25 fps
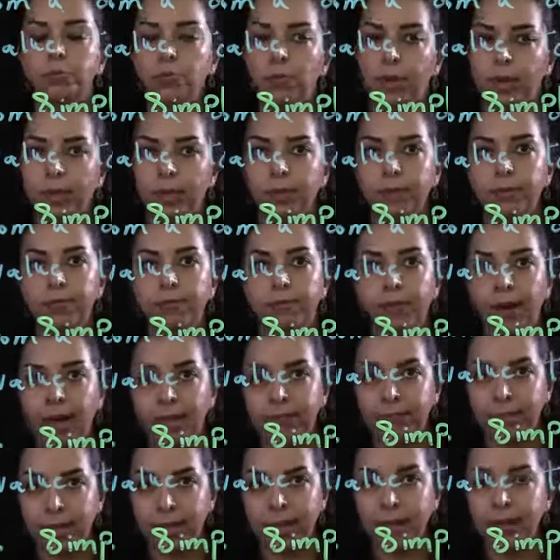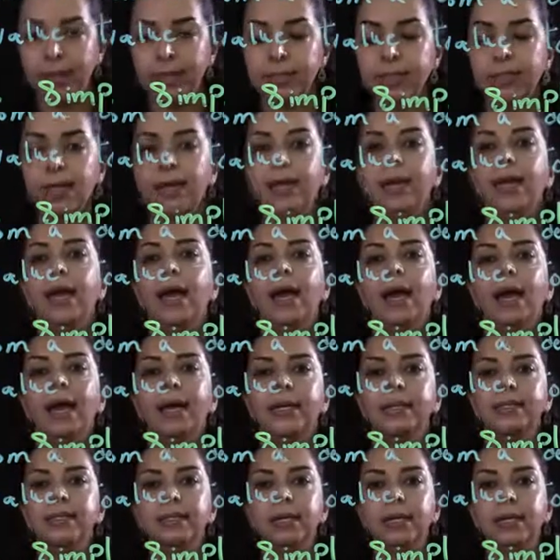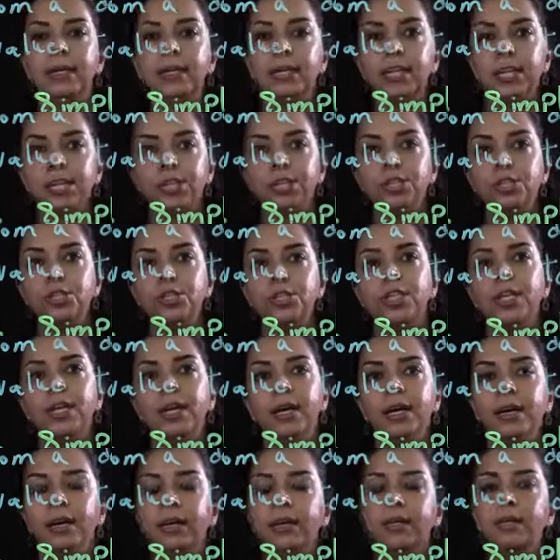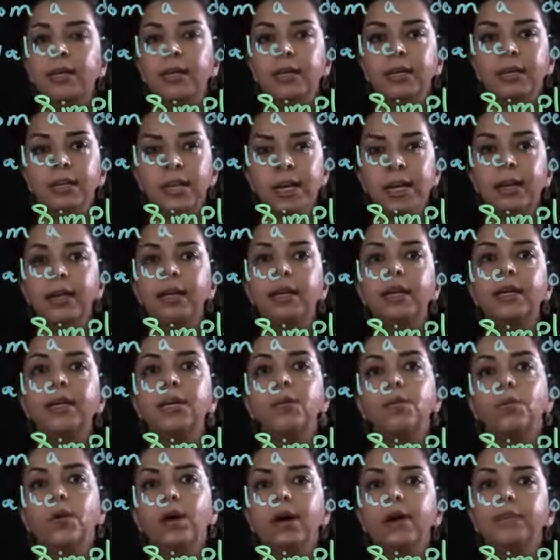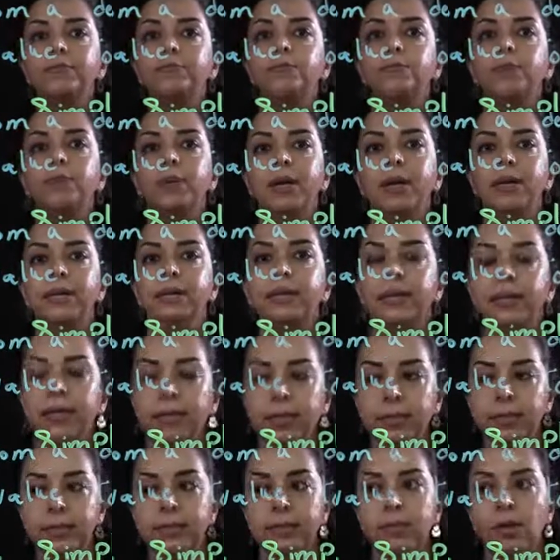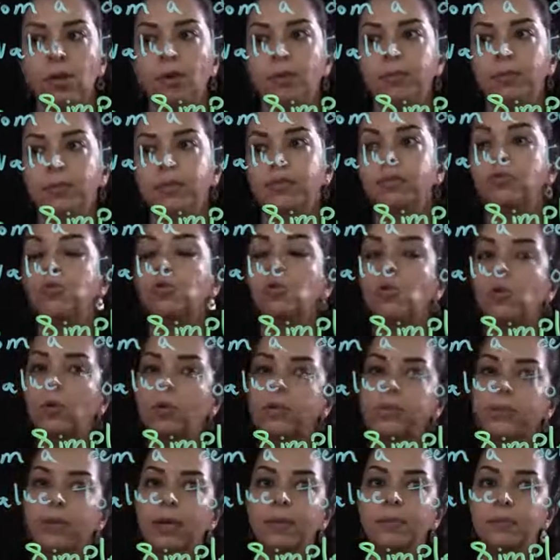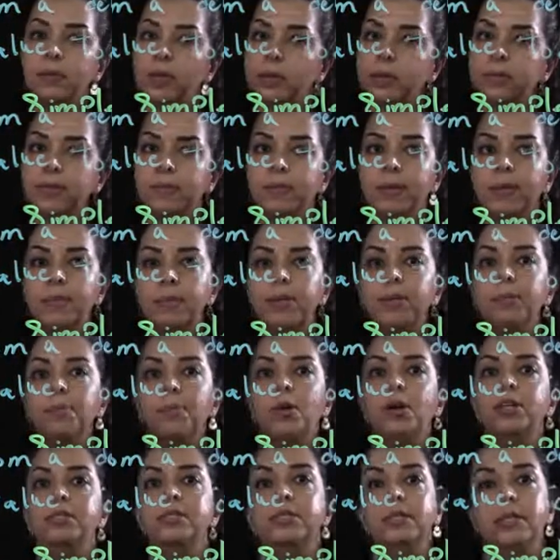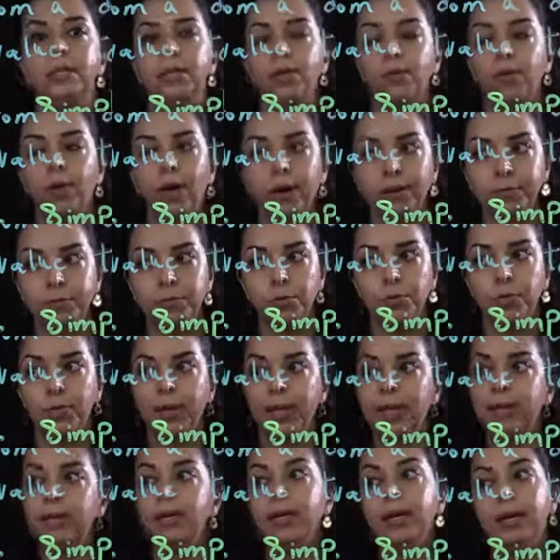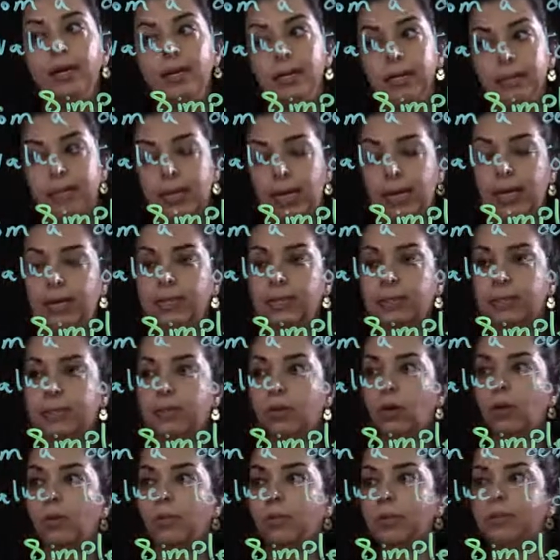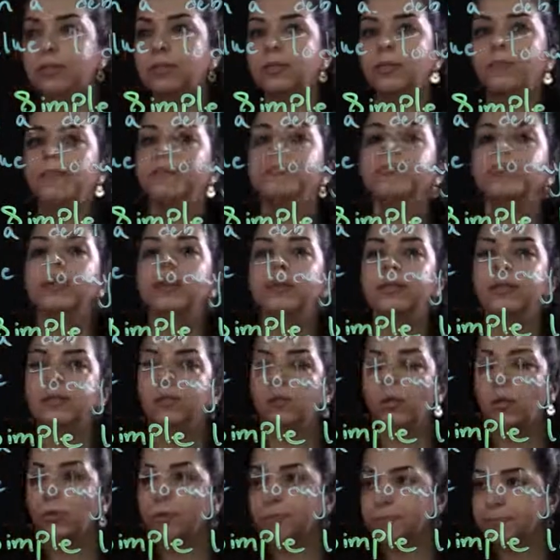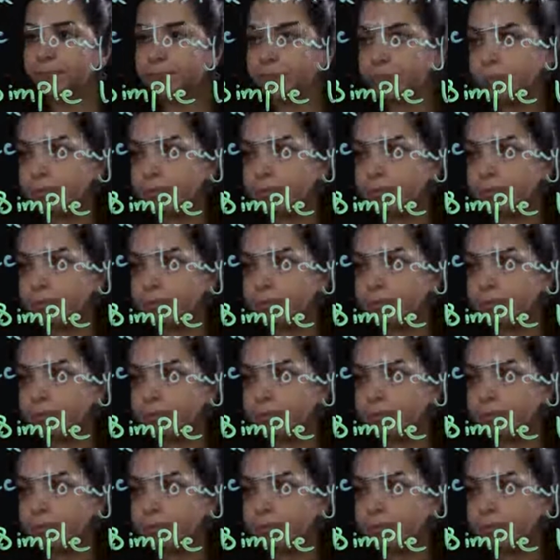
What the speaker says: 25 years and then each year, yearly you have to pay the installment, or sometimes maybe monthly you have to pay the installment. So